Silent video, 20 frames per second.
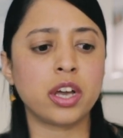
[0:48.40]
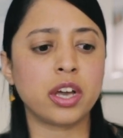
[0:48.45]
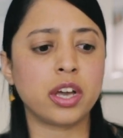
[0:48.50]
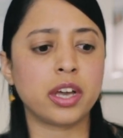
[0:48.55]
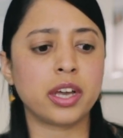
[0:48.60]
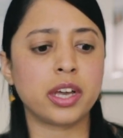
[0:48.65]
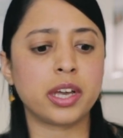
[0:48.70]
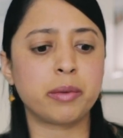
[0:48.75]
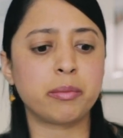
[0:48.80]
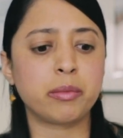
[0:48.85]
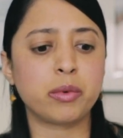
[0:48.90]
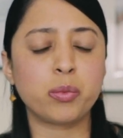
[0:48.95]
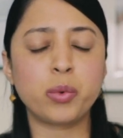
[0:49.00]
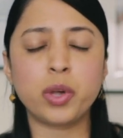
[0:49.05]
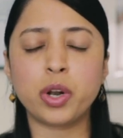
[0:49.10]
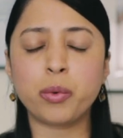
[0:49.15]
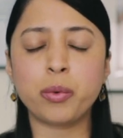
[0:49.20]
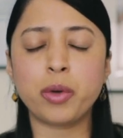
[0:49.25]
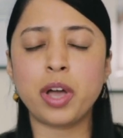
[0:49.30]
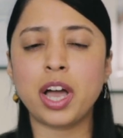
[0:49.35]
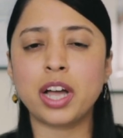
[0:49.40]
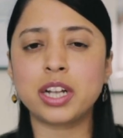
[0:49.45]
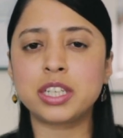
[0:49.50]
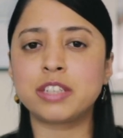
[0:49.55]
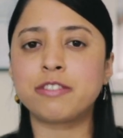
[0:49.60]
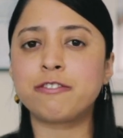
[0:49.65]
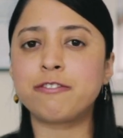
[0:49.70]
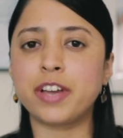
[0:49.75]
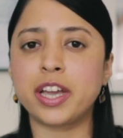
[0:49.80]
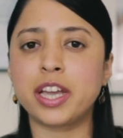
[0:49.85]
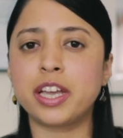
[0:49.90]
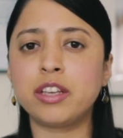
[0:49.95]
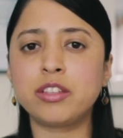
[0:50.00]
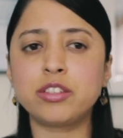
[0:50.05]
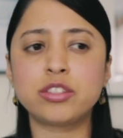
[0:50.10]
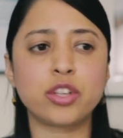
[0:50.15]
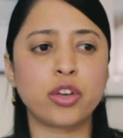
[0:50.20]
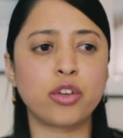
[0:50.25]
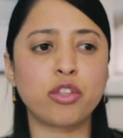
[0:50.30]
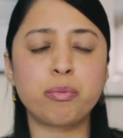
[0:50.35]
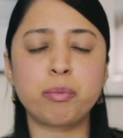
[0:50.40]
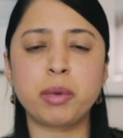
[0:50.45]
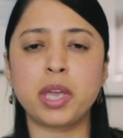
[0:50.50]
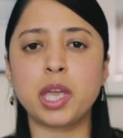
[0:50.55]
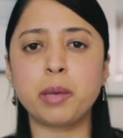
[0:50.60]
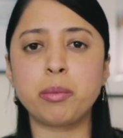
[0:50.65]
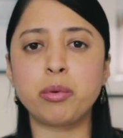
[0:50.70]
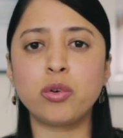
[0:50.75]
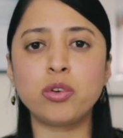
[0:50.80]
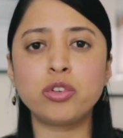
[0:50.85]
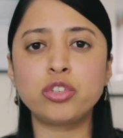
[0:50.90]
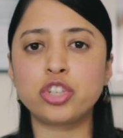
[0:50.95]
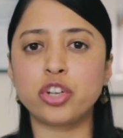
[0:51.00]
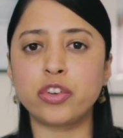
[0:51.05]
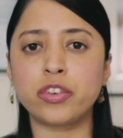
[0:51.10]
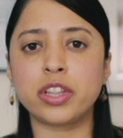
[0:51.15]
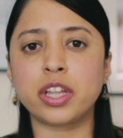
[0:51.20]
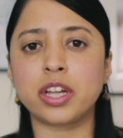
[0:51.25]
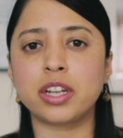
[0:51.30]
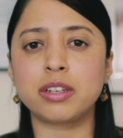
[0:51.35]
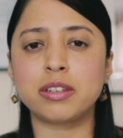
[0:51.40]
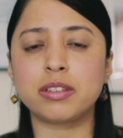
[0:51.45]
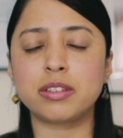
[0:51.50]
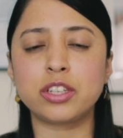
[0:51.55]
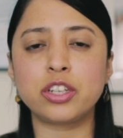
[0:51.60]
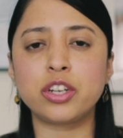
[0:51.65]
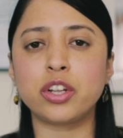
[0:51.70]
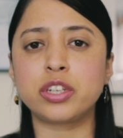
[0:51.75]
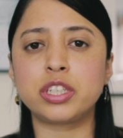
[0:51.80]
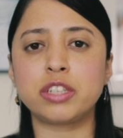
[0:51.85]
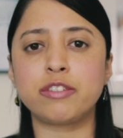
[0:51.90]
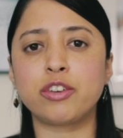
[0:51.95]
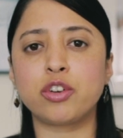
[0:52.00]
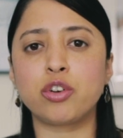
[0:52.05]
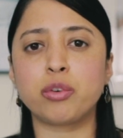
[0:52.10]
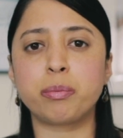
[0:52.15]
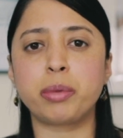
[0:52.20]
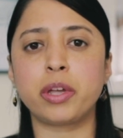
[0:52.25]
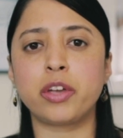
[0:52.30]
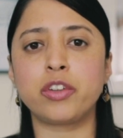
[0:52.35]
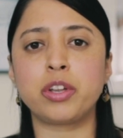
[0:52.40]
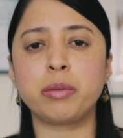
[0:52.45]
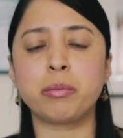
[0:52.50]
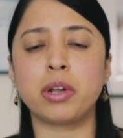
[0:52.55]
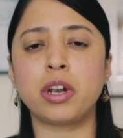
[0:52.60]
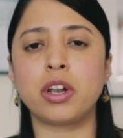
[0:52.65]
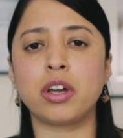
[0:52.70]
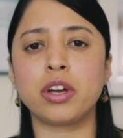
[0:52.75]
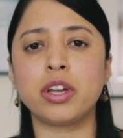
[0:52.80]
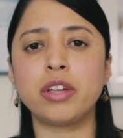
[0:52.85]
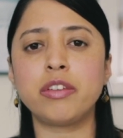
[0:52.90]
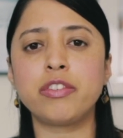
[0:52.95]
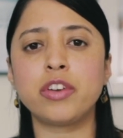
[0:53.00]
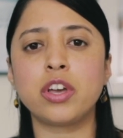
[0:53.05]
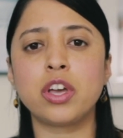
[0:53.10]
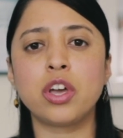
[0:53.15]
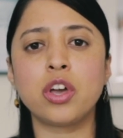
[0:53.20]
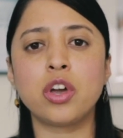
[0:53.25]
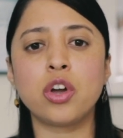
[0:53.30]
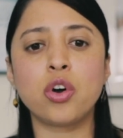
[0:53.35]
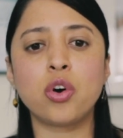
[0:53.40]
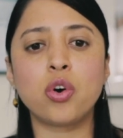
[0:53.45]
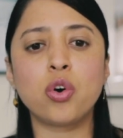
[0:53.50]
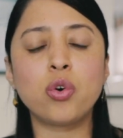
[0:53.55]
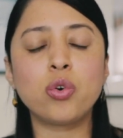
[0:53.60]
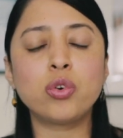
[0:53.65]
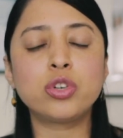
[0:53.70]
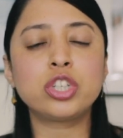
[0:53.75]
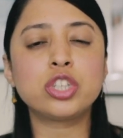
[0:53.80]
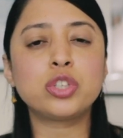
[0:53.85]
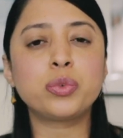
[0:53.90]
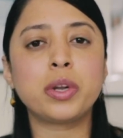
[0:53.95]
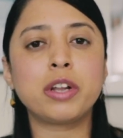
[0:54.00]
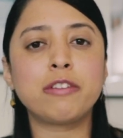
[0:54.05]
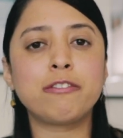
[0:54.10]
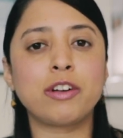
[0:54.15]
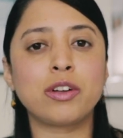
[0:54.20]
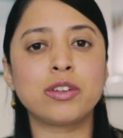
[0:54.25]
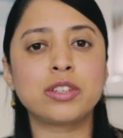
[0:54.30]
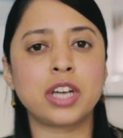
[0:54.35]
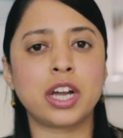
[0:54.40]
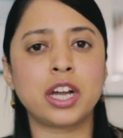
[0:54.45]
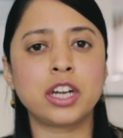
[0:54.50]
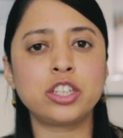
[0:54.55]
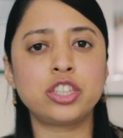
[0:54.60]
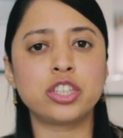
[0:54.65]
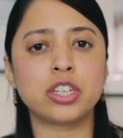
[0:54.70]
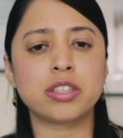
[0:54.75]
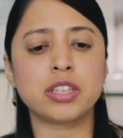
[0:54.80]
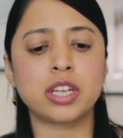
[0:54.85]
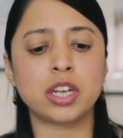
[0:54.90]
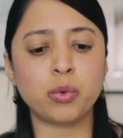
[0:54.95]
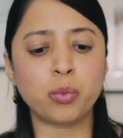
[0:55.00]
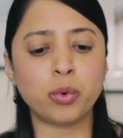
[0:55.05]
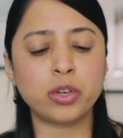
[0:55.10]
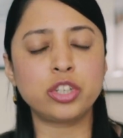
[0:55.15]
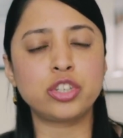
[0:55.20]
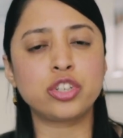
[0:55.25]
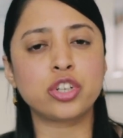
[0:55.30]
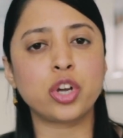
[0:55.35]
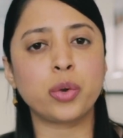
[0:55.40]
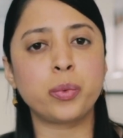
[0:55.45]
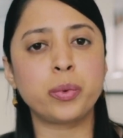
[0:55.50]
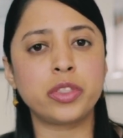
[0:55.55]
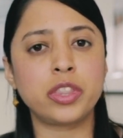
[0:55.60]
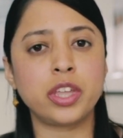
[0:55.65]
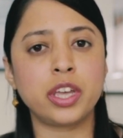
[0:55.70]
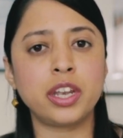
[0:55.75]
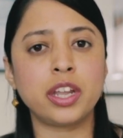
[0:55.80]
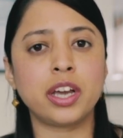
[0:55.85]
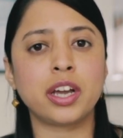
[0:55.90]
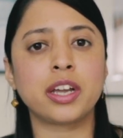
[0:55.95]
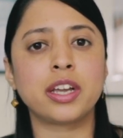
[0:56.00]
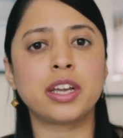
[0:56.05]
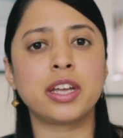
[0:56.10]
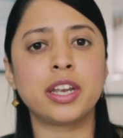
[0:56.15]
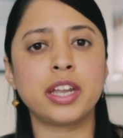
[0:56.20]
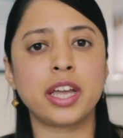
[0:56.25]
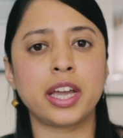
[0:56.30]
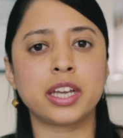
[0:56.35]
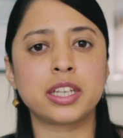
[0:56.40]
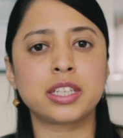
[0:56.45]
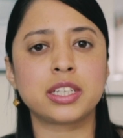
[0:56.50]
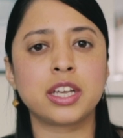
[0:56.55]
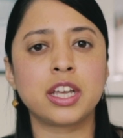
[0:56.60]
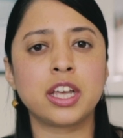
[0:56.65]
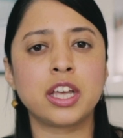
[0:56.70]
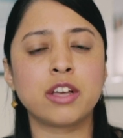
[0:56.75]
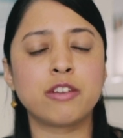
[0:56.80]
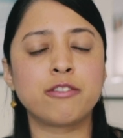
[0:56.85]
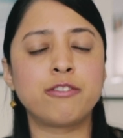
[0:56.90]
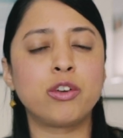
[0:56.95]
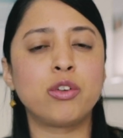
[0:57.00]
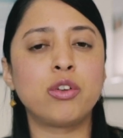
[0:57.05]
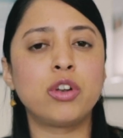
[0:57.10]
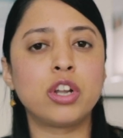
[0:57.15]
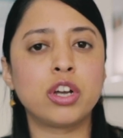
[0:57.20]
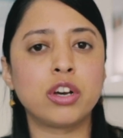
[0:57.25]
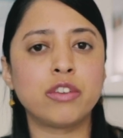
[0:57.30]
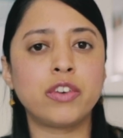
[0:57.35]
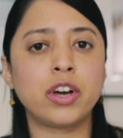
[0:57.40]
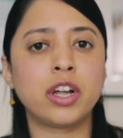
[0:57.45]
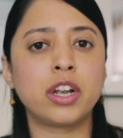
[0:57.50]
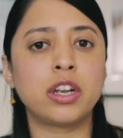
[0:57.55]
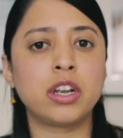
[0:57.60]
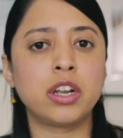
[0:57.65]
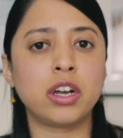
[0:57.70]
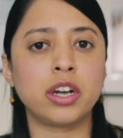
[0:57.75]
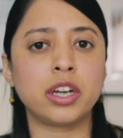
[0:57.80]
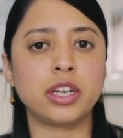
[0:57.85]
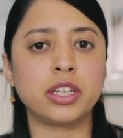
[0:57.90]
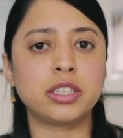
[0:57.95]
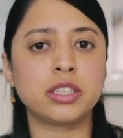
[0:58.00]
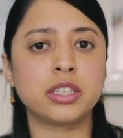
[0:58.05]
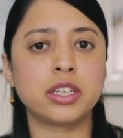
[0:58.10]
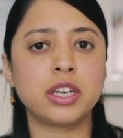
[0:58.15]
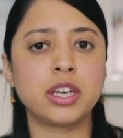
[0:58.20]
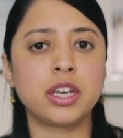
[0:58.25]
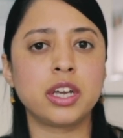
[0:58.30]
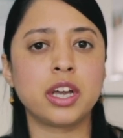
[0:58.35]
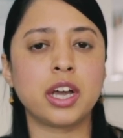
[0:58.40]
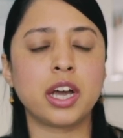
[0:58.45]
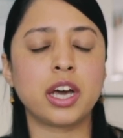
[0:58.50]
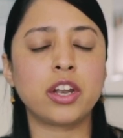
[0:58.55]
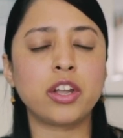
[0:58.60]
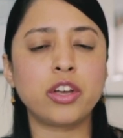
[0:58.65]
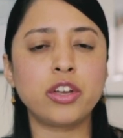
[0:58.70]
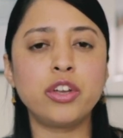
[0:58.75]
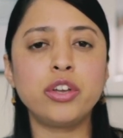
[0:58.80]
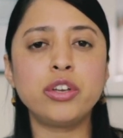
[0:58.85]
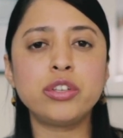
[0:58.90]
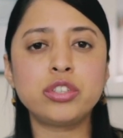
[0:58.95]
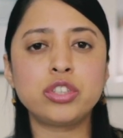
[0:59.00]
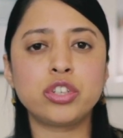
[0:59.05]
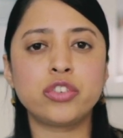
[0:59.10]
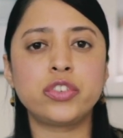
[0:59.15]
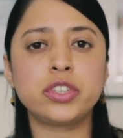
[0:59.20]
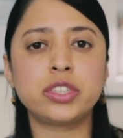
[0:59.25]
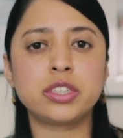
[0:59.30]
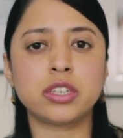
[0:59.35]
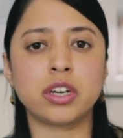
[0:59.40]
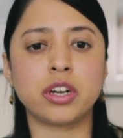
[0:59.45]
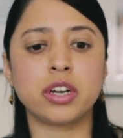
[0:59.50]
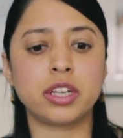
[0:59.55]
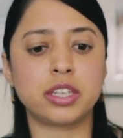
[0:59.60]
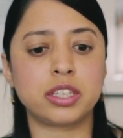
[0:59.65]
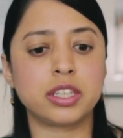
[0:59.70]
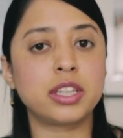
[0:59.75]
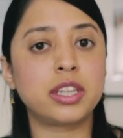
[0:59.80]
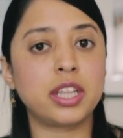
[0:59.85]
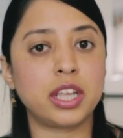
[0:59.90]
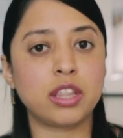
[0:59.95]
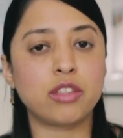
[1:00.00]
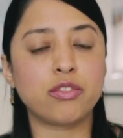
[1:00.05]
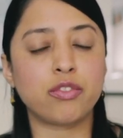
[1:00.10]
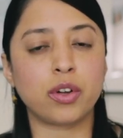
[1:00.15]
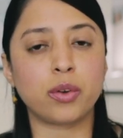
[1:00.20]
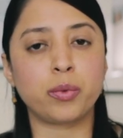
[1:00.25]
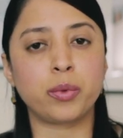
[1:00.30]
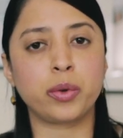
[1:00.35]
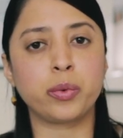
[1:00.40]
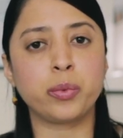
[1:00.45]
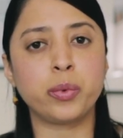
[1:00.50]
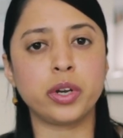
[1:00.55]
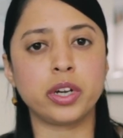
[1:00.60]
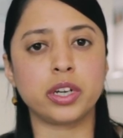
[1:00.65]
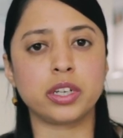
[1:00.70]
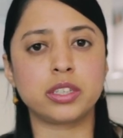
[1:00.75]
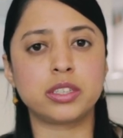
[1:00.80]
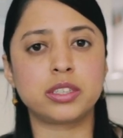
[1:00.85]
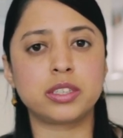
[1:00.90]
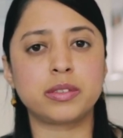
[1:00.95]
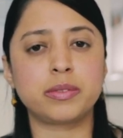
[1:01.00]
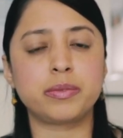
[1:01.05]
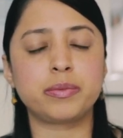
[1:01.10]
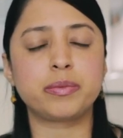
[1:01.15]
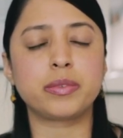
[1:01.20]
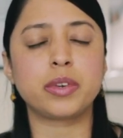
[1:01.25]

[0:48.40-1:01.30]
When I had to face those people during that, difficult period in my life, or just when I felt anxious and I wanted to go within and connect, feel love and light. And I used to recite these following words.